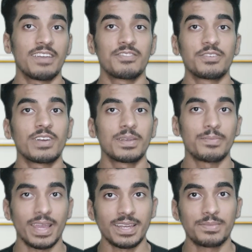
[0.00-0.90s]
Hi
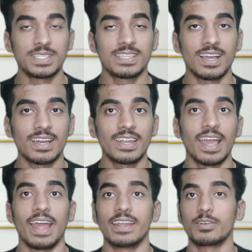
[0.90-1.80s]
everyone, my name is Sagar
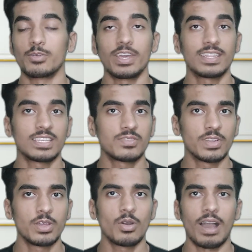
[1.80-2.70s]
and today in this
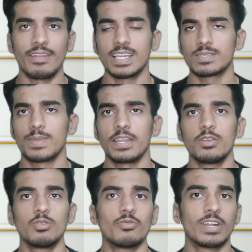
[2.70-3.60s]
video I'll explain
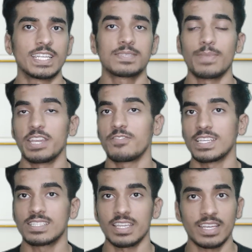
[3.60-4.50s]
you what is
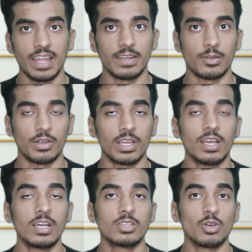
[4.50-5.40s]
manifest in Android.
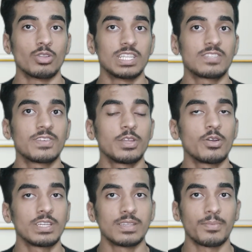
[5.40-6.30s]
So this
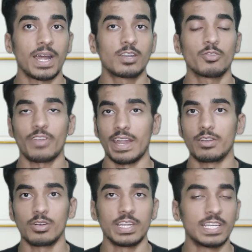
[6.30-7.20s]
video is a part of
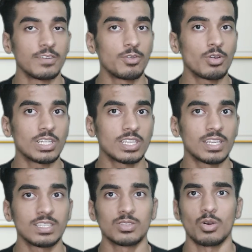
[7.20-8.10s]
Android interview
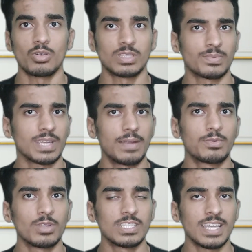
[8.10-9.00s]
question, so
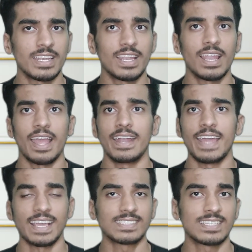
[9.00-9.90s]
subscribe to the channel and
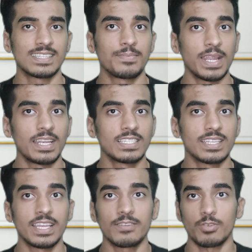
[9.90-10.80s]
access the
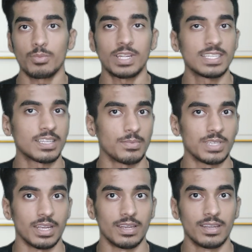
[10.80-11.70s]
playlist link from the
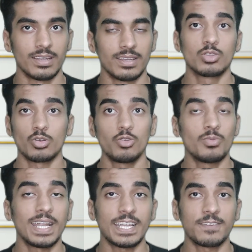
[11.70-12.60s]
description. So you
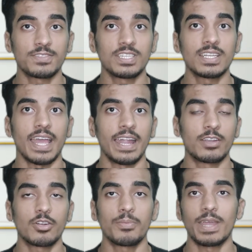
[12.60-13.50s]
might have seen
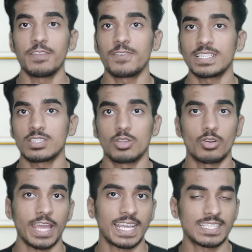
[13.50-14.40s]

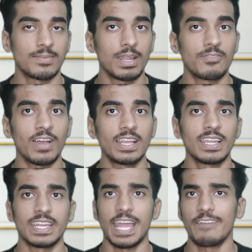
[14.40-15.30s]
AndroidManifest.xml file
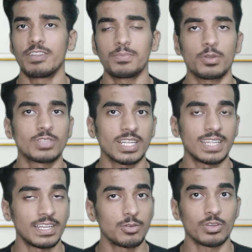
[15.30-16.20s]
in every project
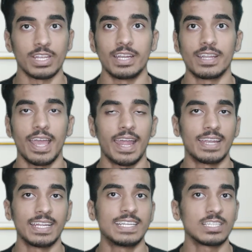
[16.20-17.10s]
that you create
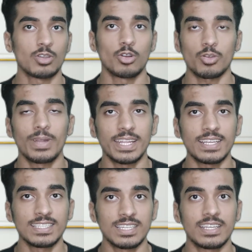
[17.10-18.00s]
and it is
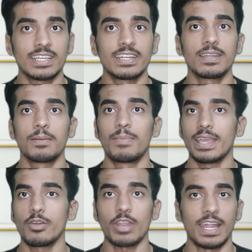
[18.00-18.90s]
automatically generated
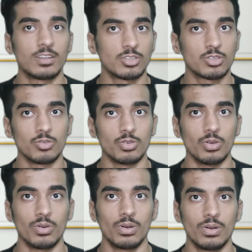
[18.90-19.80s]
by your Android Studio.